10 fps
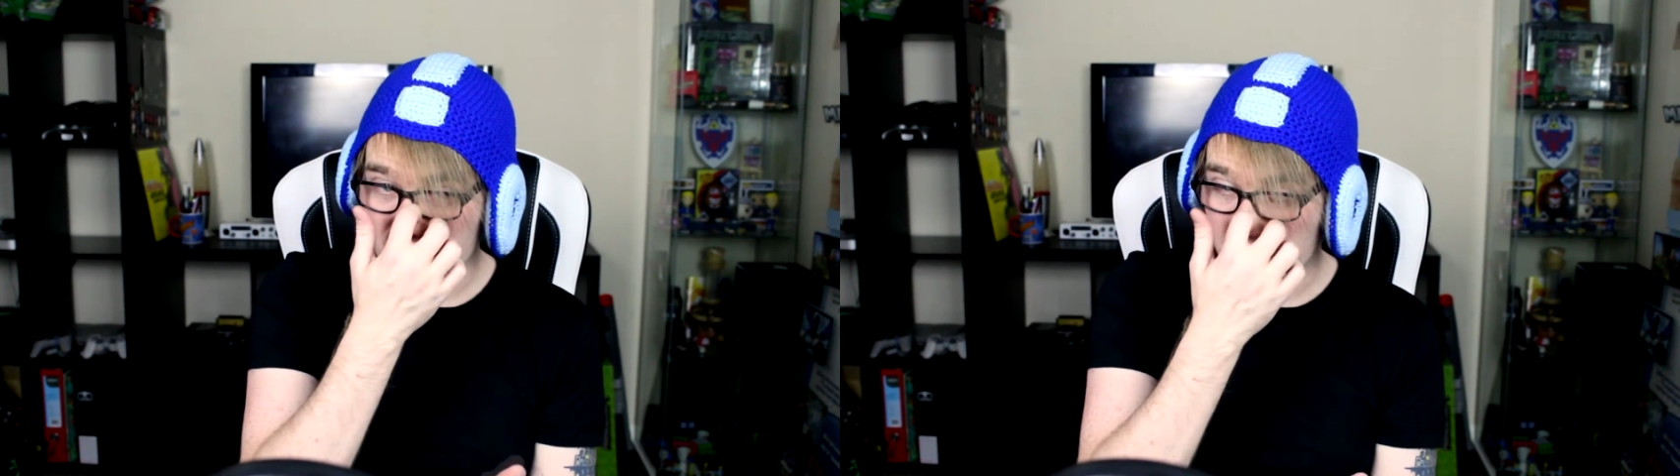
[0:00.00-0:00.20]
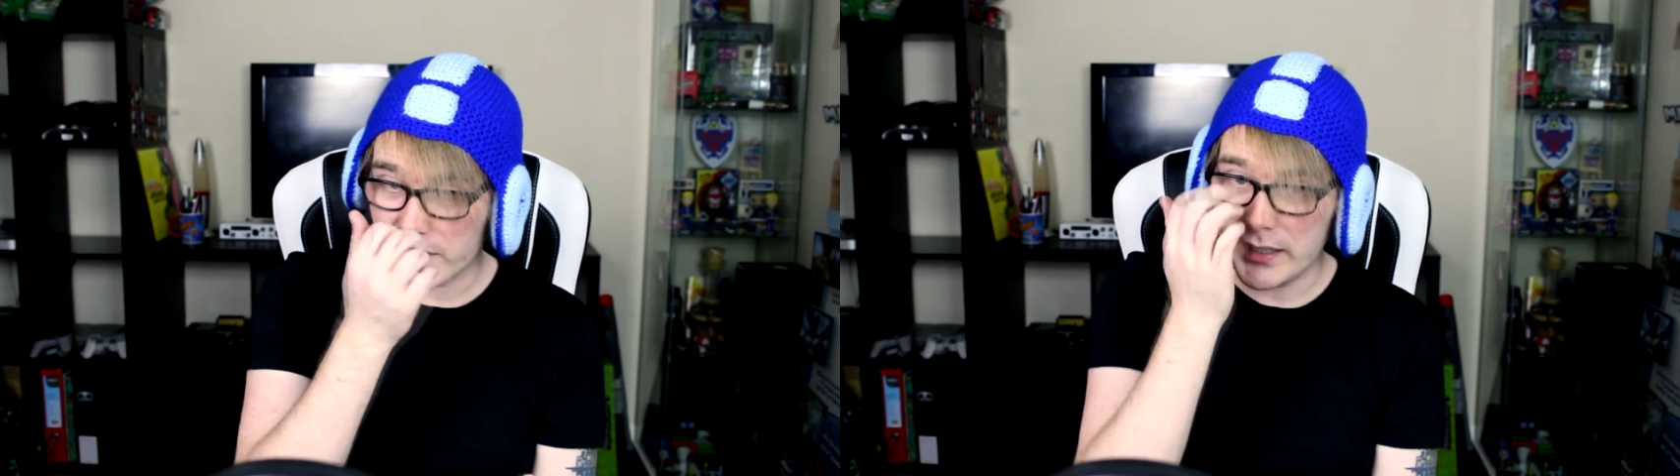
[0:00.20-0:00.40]

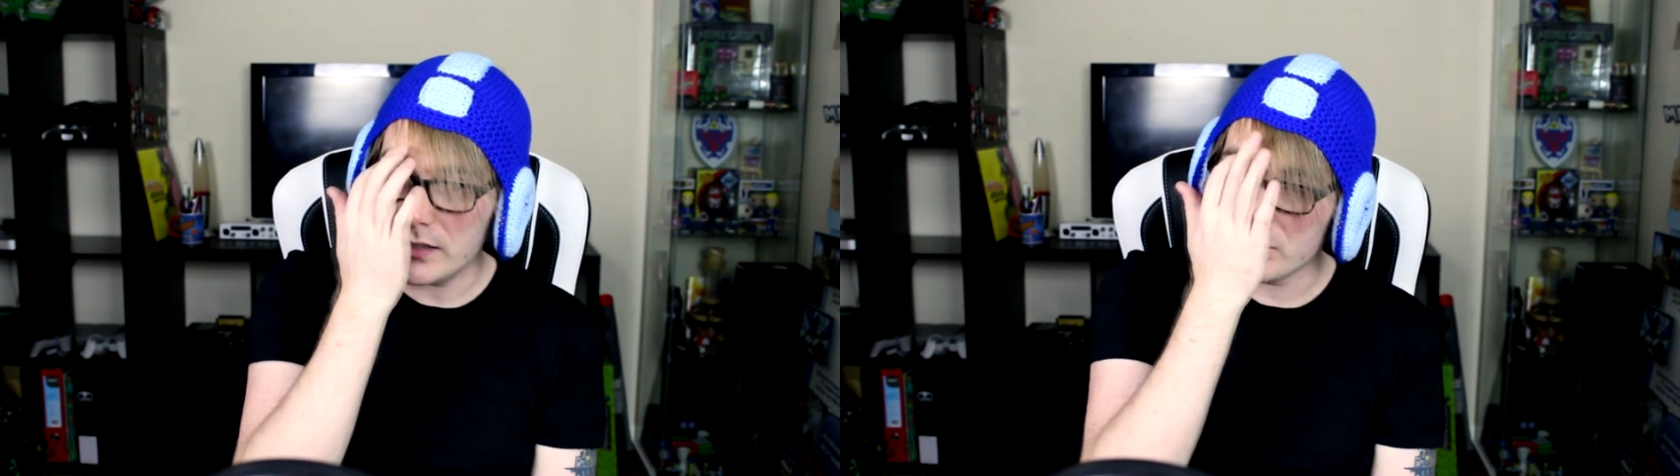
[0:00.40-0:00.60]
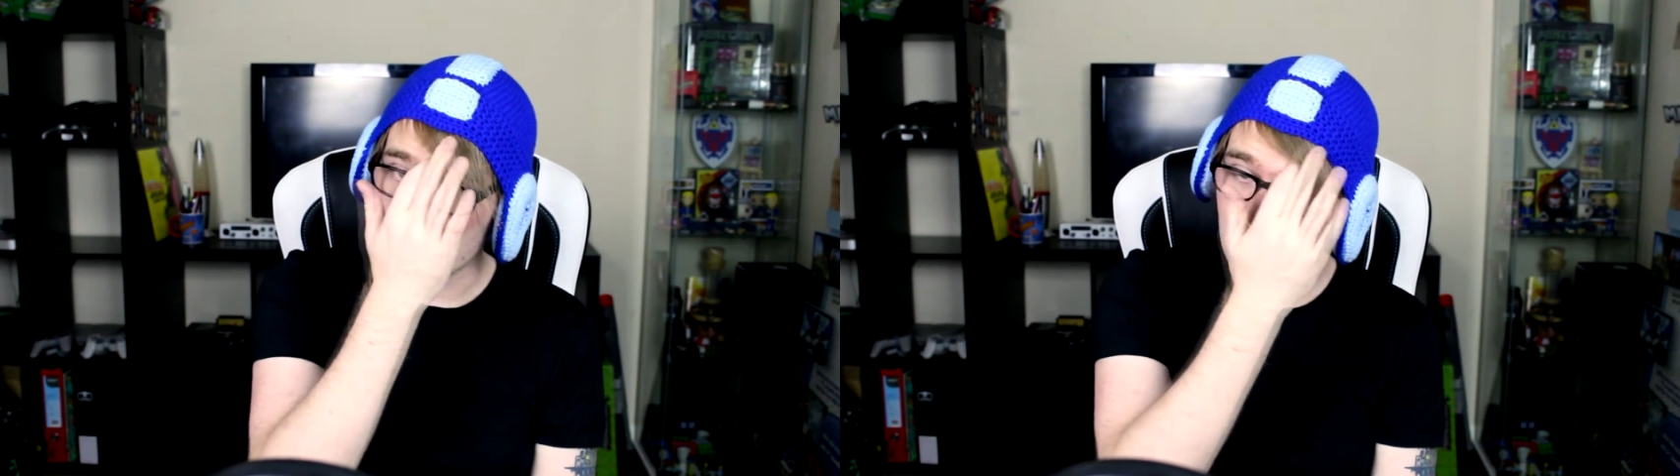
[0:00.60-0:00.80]
as it
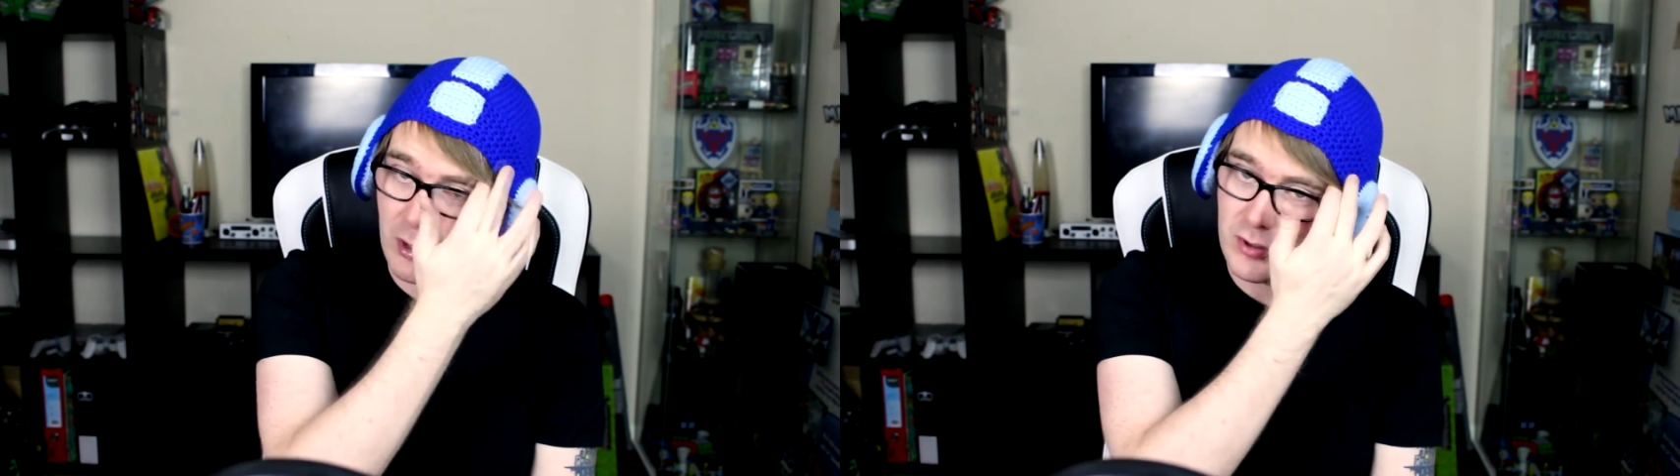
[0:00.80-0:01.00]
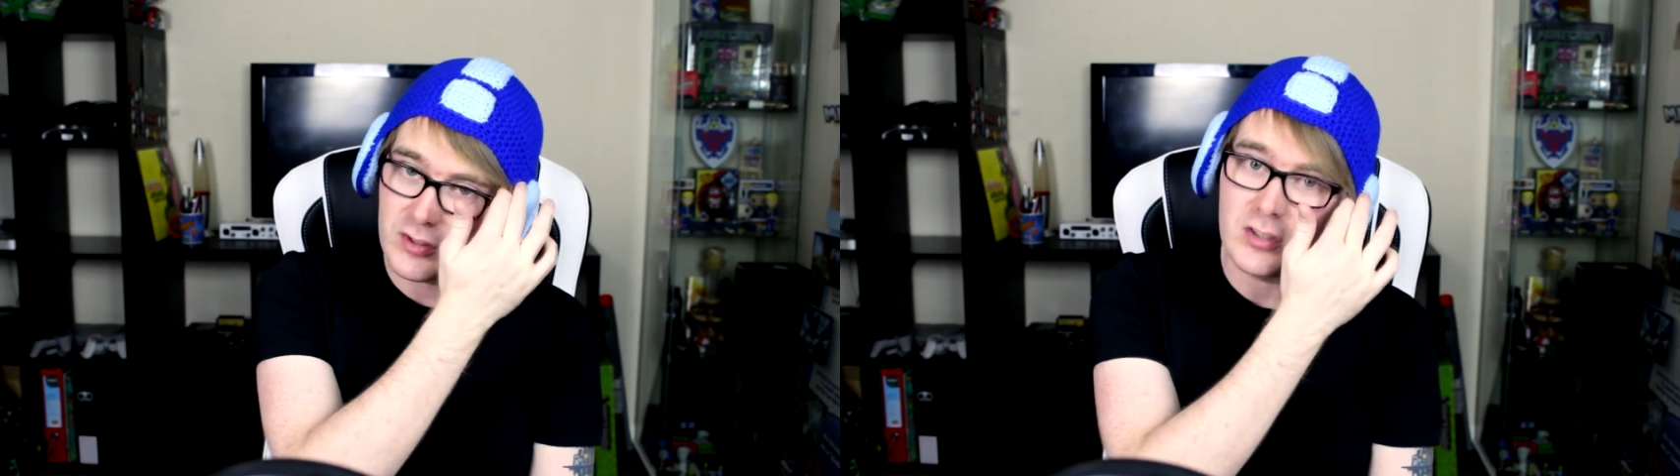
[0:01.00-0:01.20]
plays and as
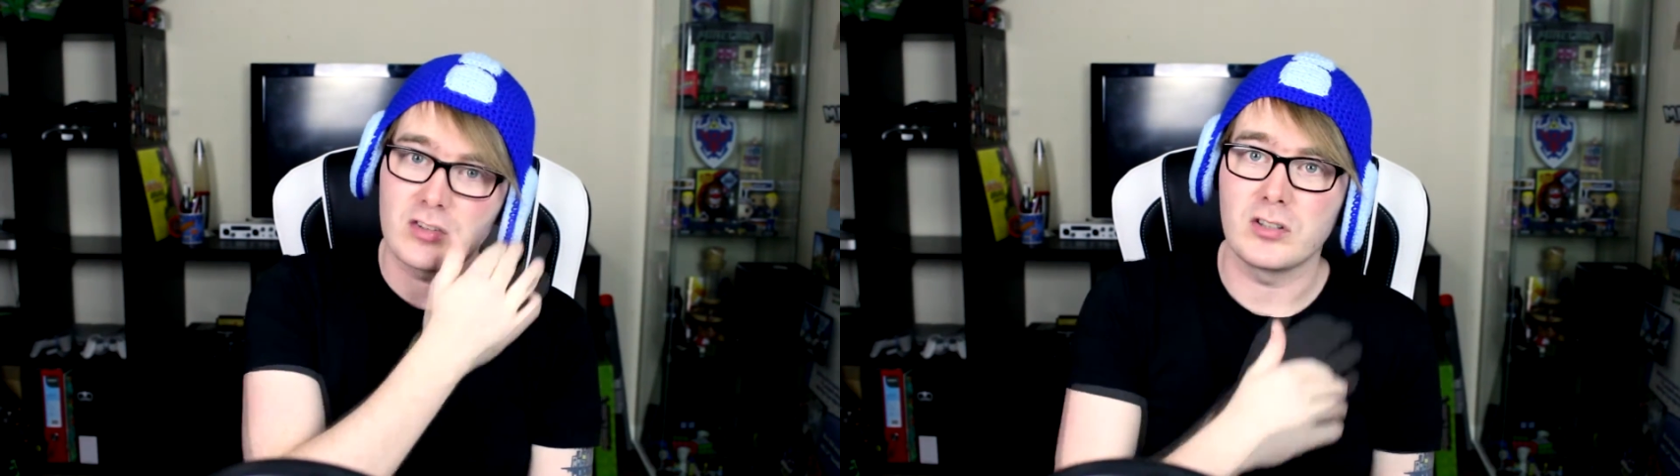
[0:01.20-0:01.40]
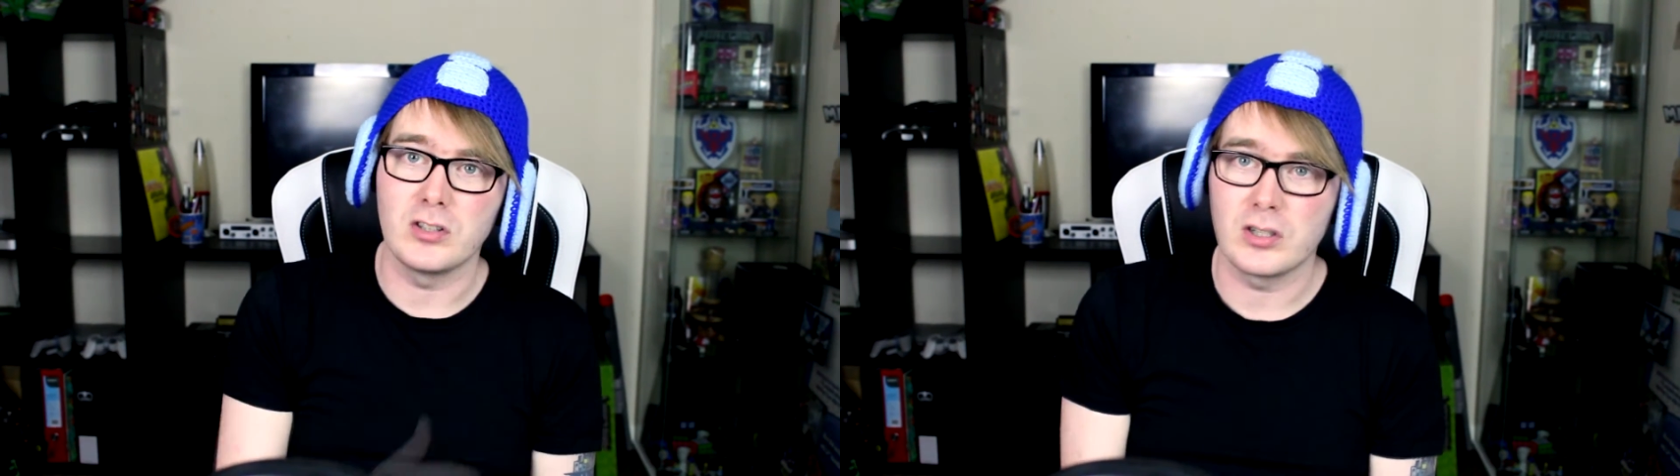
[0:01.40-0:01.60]
long as it
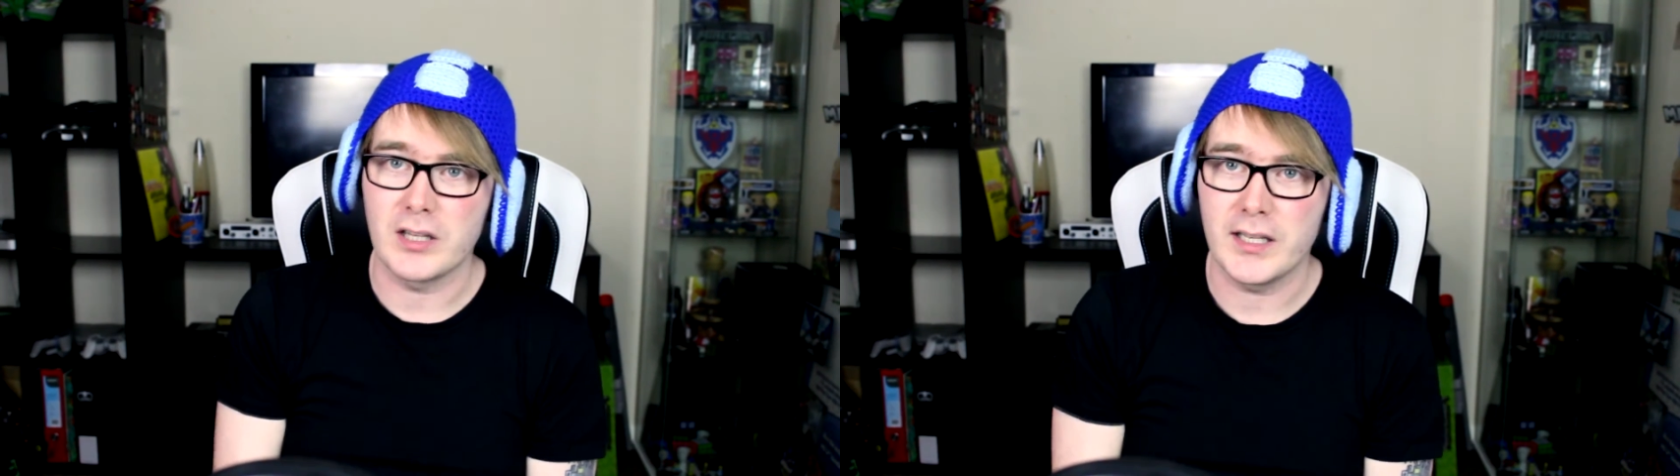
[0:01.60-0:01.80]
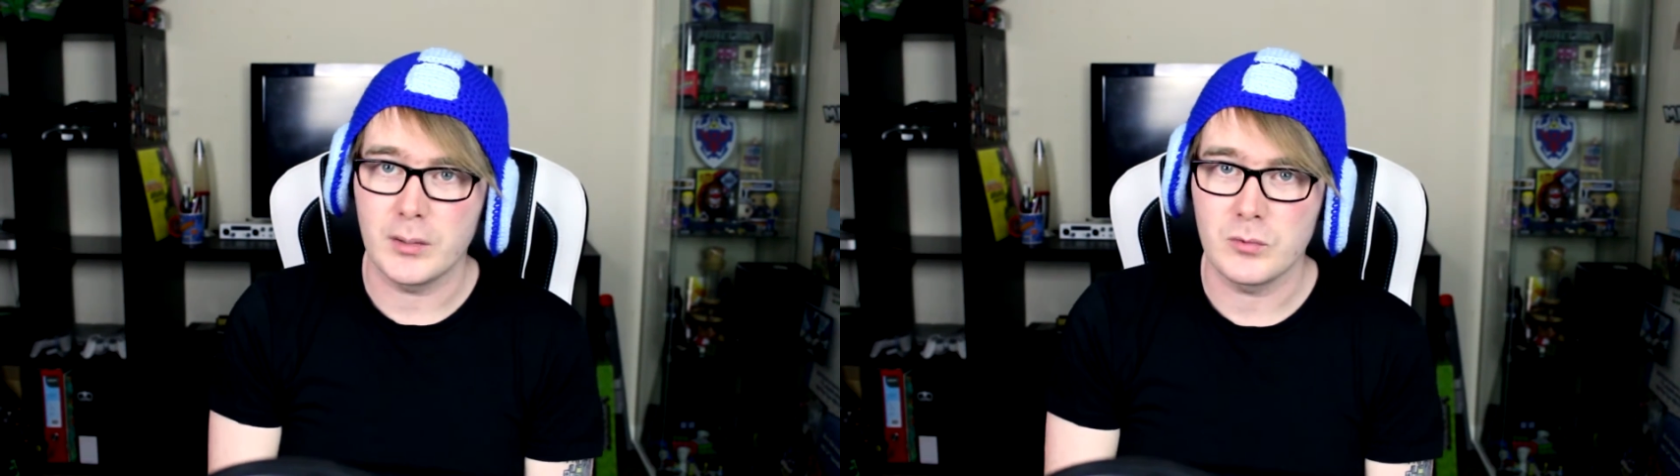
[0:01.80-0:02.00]
doesn't
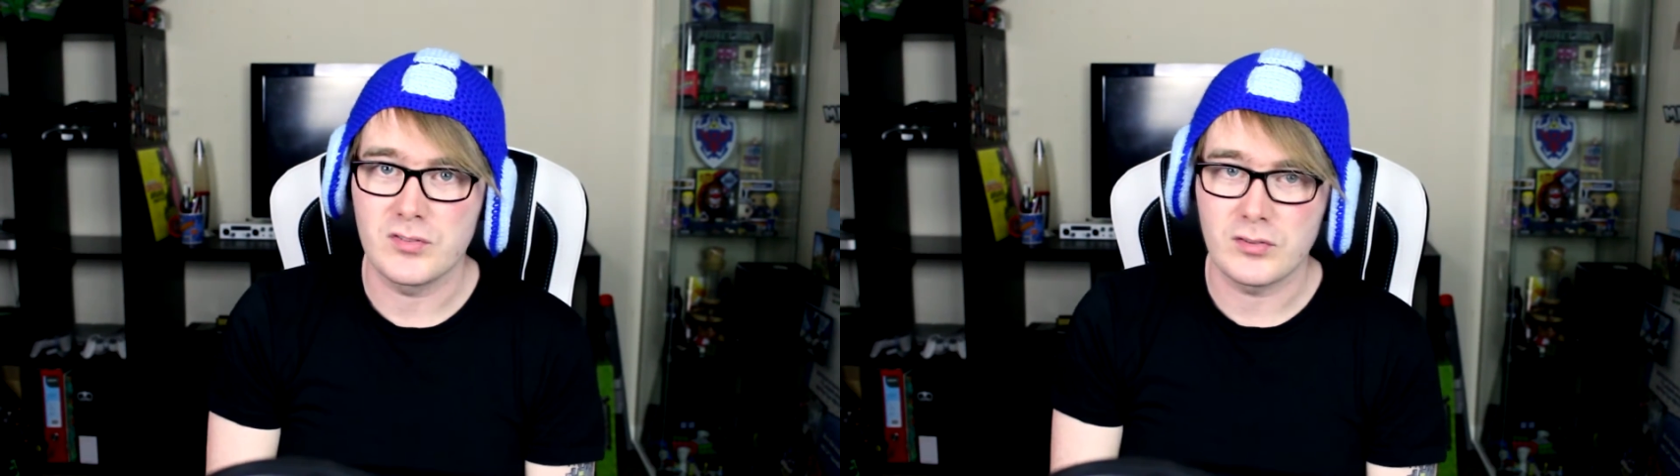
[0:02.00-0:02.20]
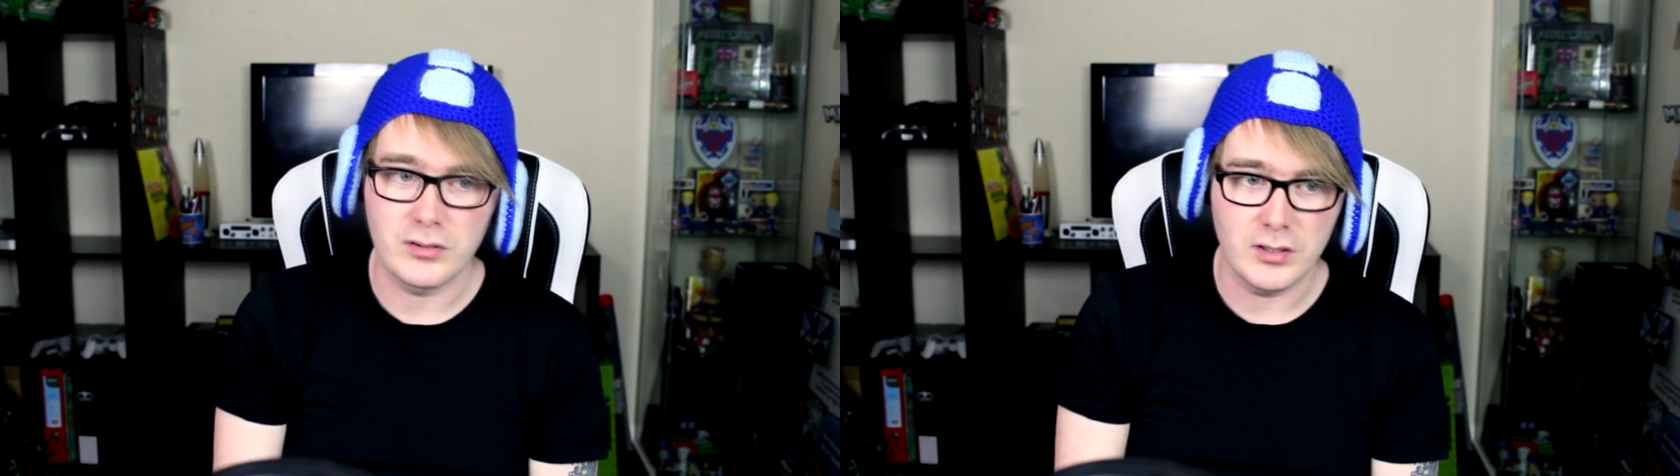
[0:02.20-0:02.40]
look like it was,